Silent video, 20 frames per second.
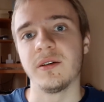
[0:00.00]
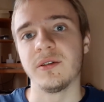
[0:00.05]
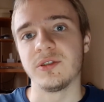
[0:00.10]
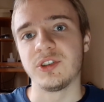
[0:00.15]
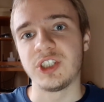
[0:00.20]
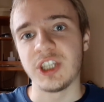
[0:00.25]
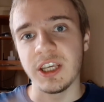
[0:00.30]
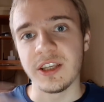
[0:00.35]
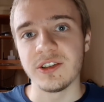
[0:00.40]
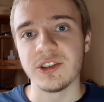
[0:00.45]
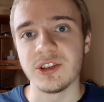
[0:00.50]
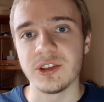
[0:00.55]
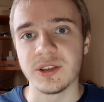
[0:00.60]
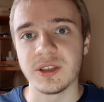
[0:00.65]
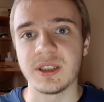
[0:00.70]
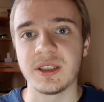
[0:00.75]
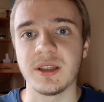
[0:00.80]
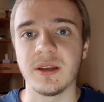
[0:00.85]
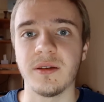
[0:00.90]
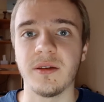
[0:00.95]

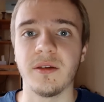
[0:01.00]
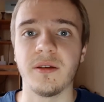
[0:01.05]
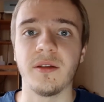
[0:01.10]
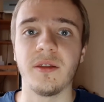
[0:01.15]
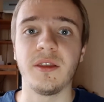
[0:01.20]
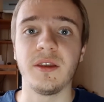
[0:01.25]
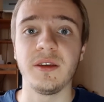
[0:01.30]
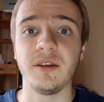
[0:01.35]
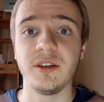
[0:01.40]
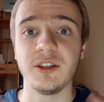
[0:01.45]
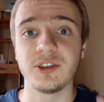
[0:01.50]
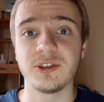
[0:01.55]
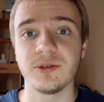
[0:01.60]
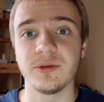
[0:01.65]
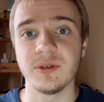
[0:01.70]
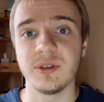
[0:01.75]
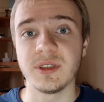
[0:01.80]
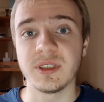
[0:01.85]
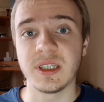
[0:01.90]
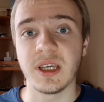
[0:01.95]
changes the initial
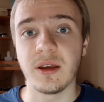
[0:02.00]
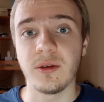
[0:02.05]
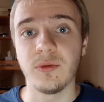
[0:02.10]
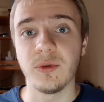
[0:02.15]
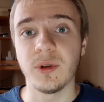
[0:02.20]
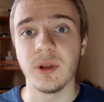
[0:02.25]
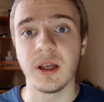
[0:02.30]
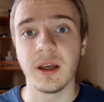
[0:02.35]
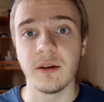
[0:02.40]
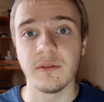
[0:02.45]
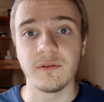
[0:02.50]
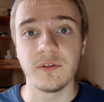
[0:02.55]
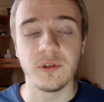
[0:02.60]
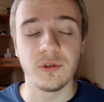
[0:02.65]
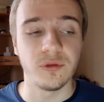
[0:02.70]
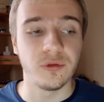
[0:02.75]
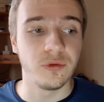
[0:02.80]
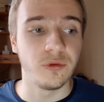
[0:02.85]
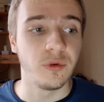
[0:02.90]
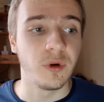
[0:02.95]
design will have
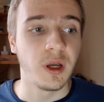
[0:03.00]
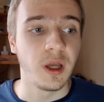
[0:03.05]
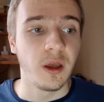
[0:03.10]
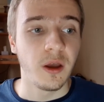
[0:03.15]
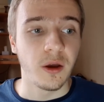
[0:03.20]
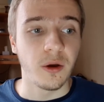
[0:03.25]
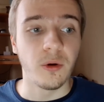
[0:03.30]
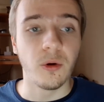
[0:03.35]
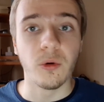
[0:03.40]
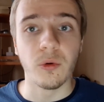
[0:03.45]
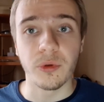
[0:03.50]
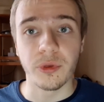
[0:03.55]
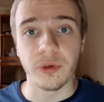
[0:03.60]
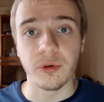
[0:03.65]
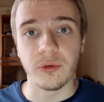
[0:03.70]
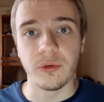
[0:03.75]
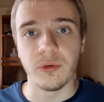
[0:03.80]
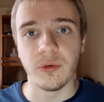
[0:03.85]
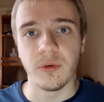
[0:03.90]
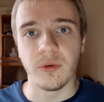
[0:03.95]
to go
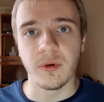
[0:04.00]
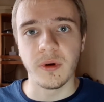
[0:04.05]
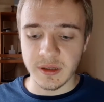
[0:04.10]
through.